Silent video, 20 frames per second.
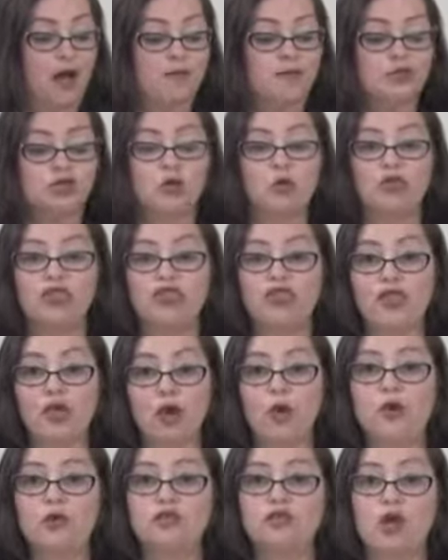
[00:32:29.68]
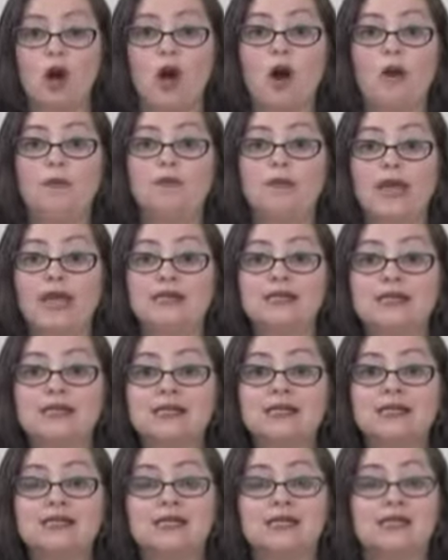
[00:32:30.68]
So those are
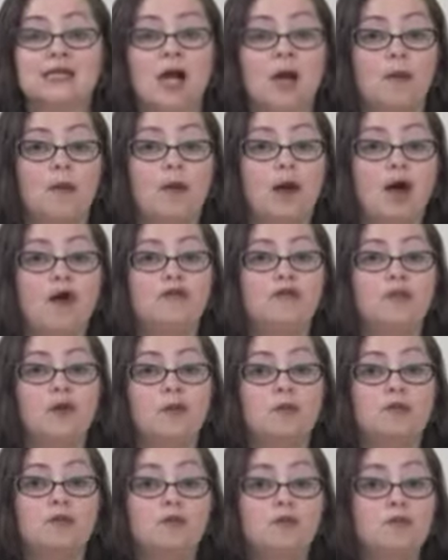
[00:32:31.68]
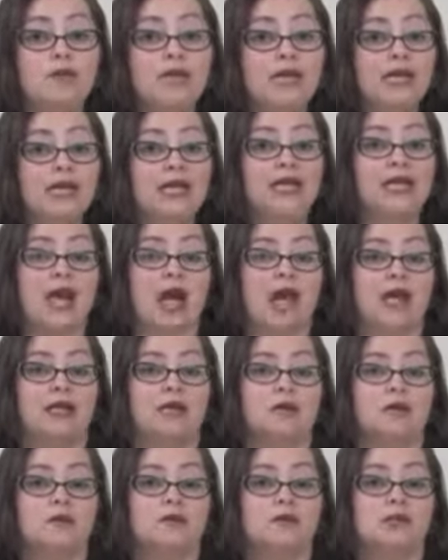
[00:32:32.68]
basically some of the big
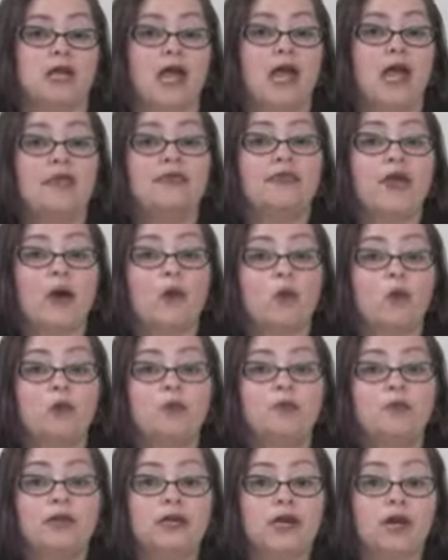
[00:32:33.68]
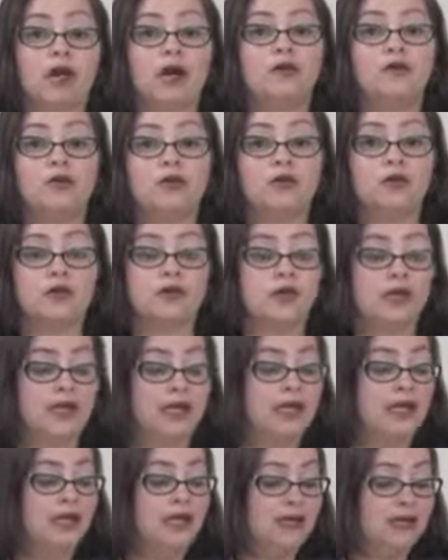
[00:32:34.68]
items that would be covered
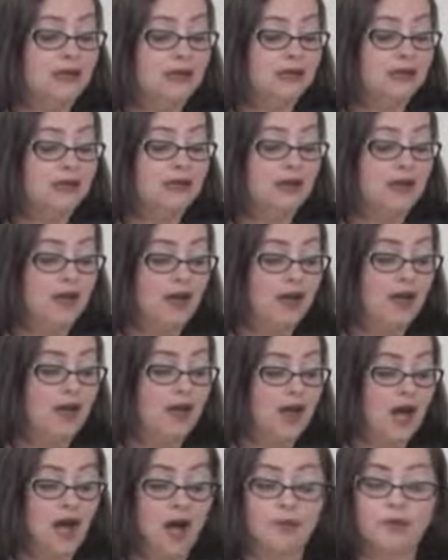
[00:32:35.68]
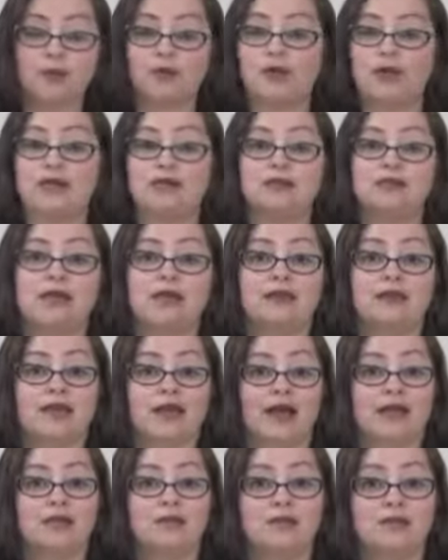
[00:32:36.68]
in copyrights and the
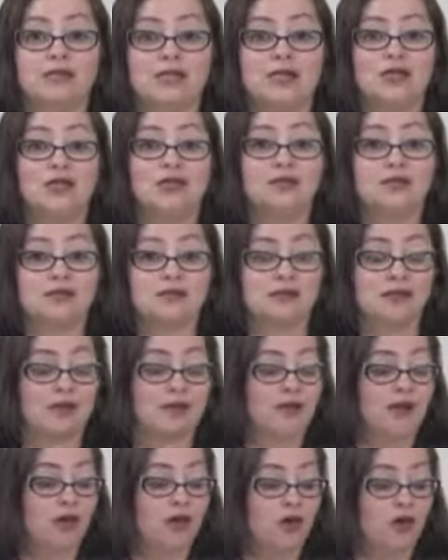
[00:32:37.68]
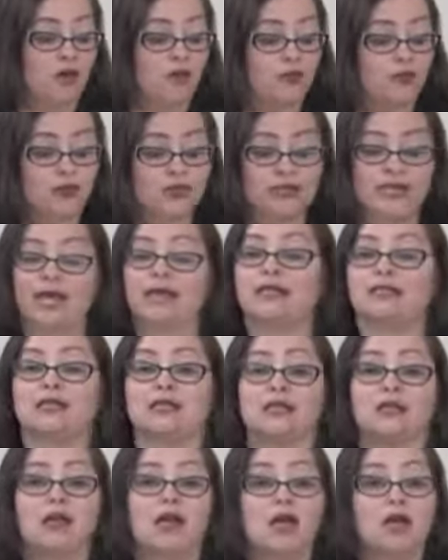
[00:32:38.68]
items that are
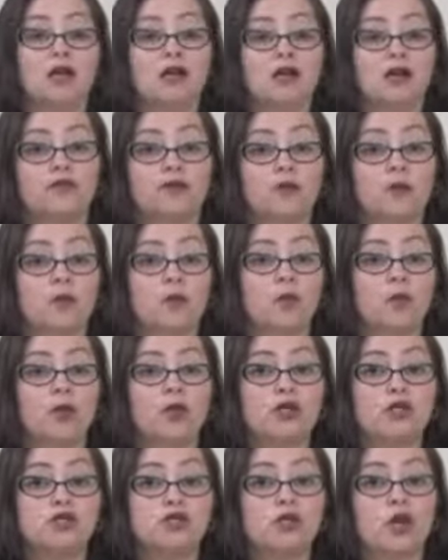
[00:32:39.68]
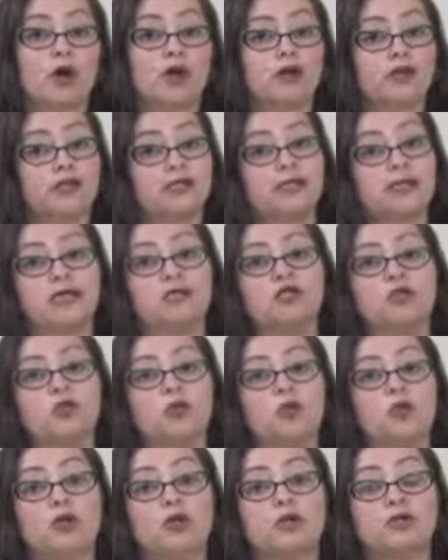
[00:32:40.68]
protected: government works, architectural
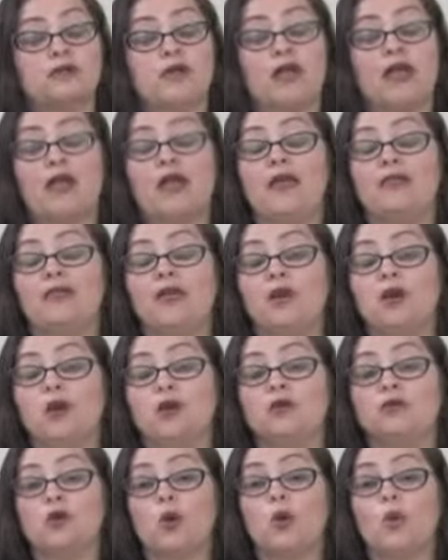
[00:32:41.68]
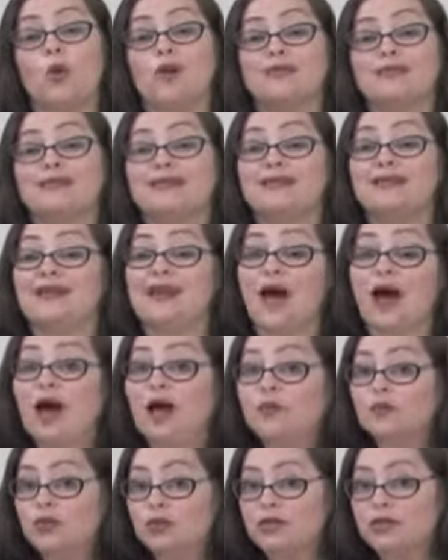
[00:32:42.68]
works, and then also what's
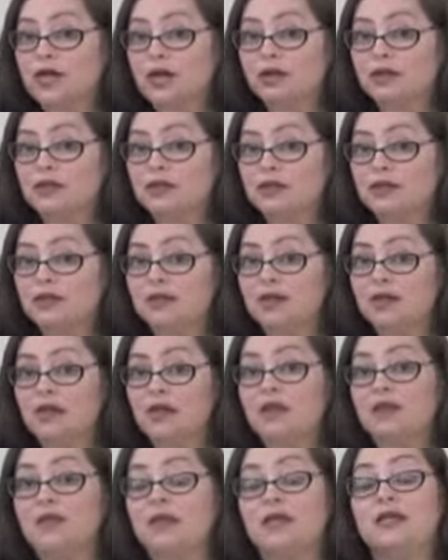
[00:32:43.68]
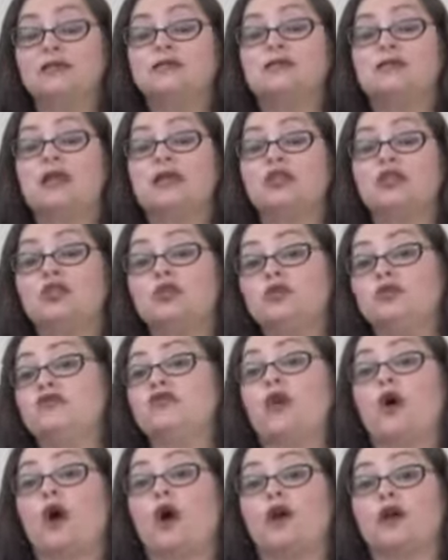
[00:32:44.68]
not protected, things like
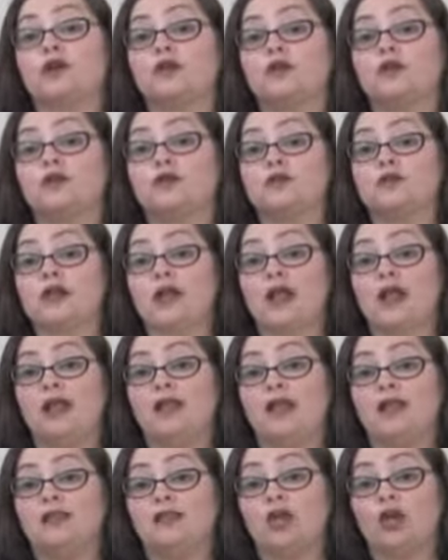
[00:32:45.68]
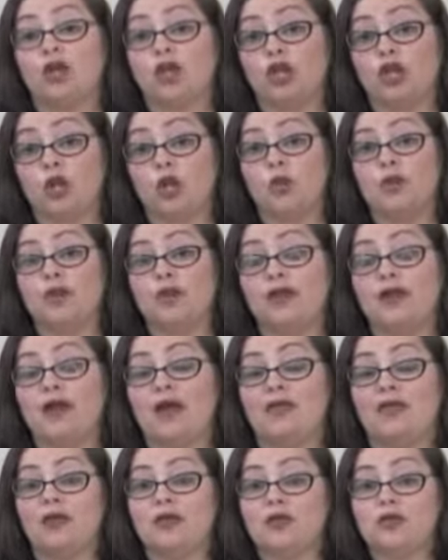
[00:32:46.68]
useful articles, like the clothing
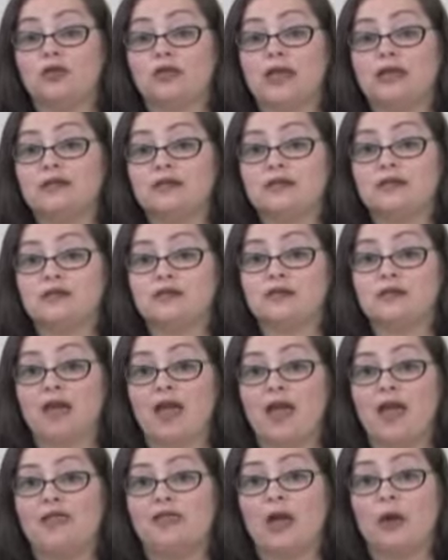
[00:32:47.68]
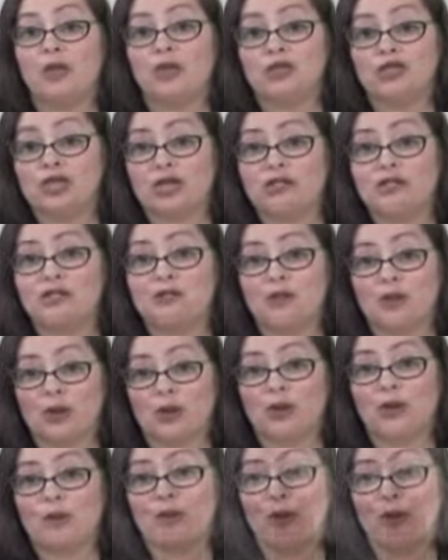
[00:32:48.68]
and the utensils that we just spoke